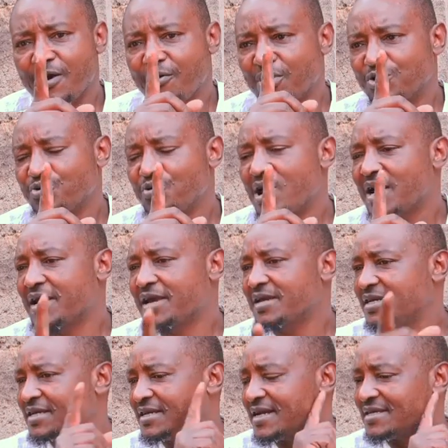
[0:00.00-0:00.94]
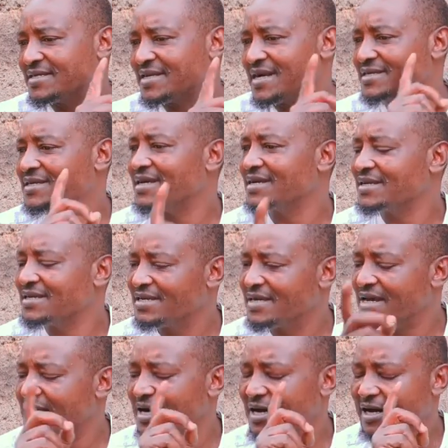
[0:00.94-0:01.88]
Na watu wake, kina Chacha,
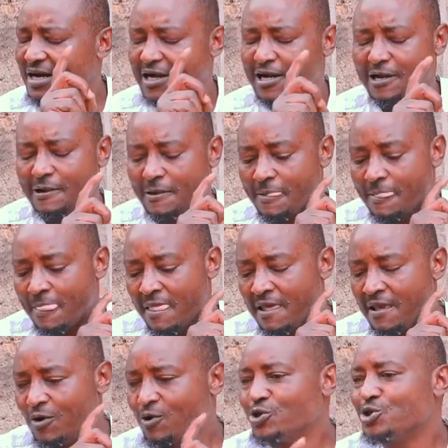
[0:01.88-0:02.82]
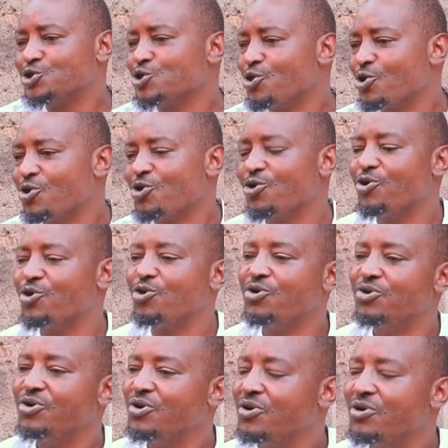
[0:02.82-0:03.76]
kina
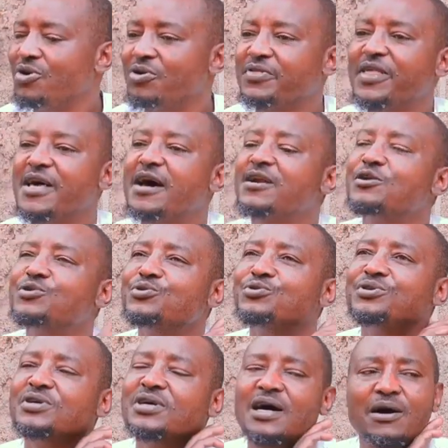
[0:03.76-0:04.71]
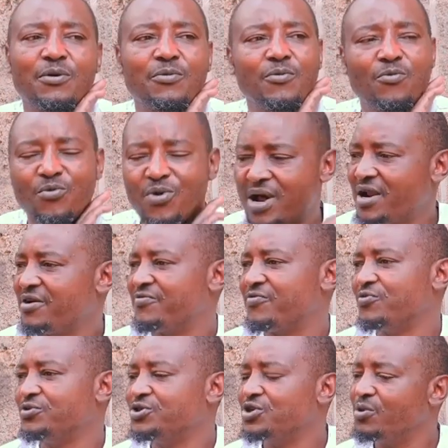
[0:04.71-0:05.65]
Osongo, they are doing a
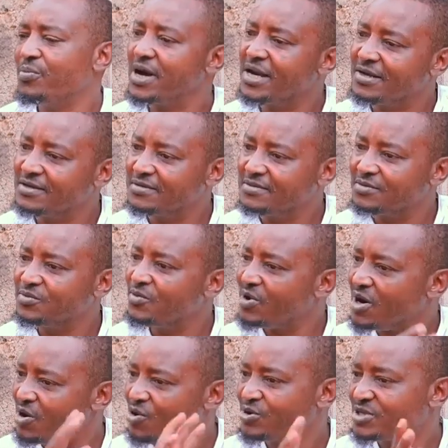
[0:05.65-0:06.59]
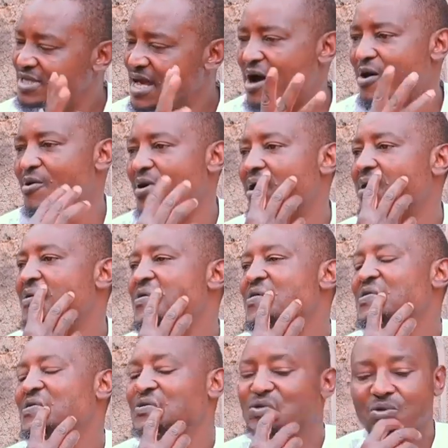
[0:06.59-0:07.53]
wonderful job. And wako sawa.
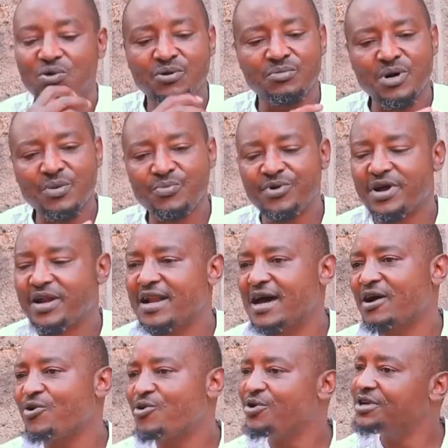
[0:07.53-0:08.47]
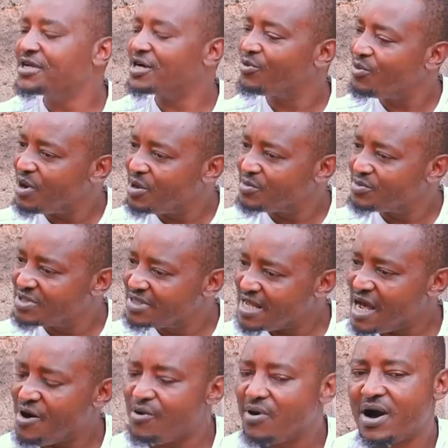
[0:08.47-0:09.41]
So mambo ya danko itakuwa
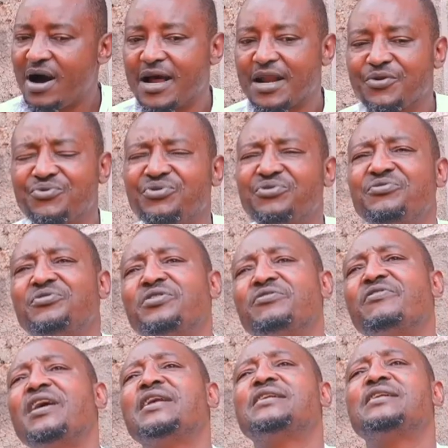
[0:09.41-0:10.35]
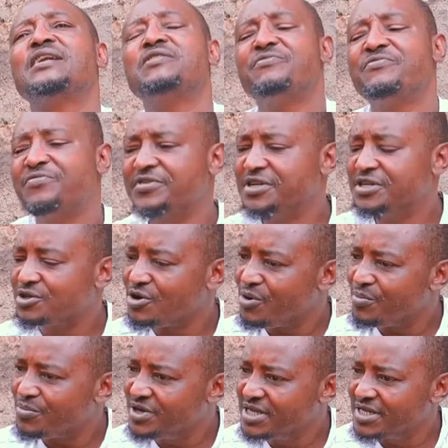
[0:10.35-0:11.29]
sawa, and we invite every
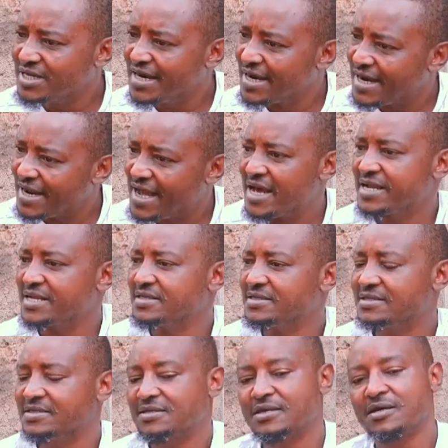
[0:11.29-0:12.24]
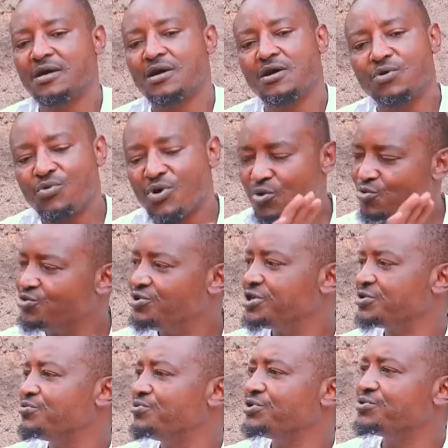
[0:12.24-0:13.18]
Tom, Dick and Harry.
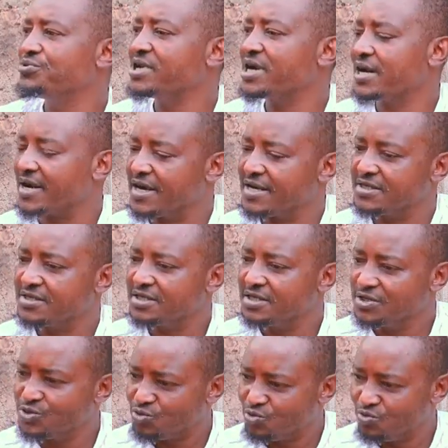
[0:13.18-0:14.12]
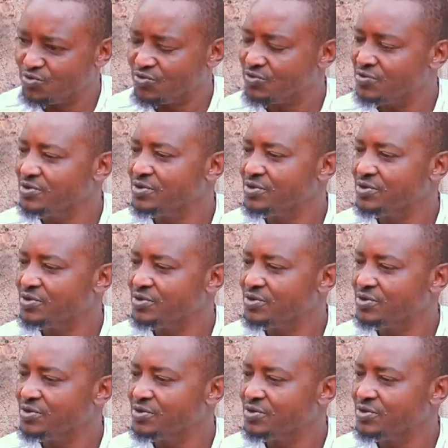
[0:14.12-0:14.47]
Wakuje kwetu Nyakachi, Kisumu.